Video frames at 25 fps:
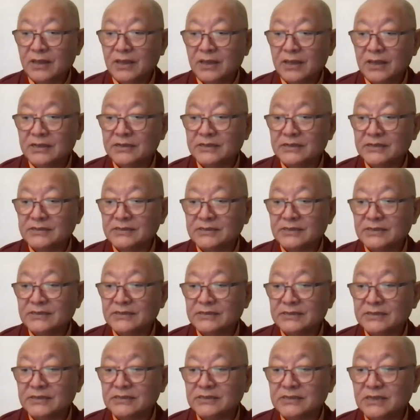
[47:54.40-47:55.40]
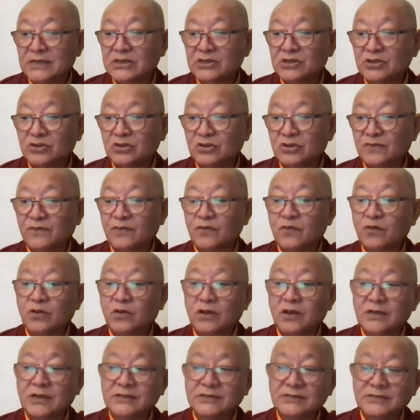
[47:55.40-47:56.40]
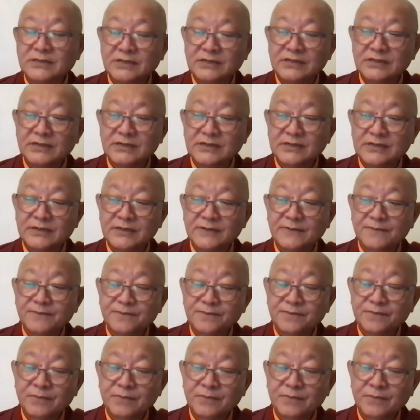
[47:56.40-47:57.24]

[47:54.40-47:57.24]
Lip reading: it is the cessation of all uncertainty.